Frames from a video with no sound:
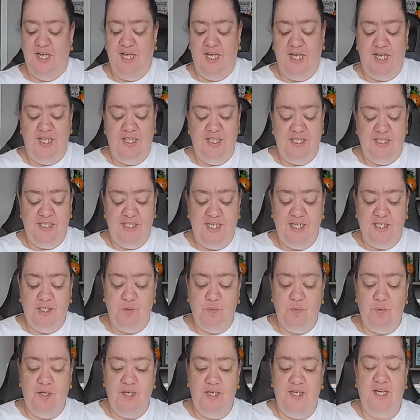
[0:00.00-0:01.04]
And this next
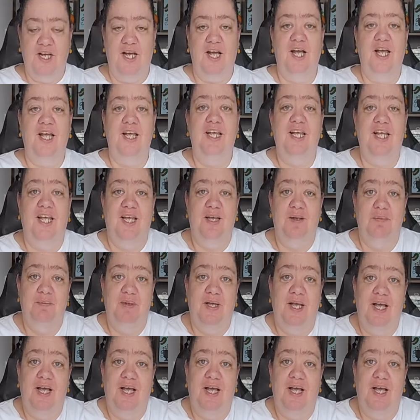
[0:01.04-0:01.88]
one, I am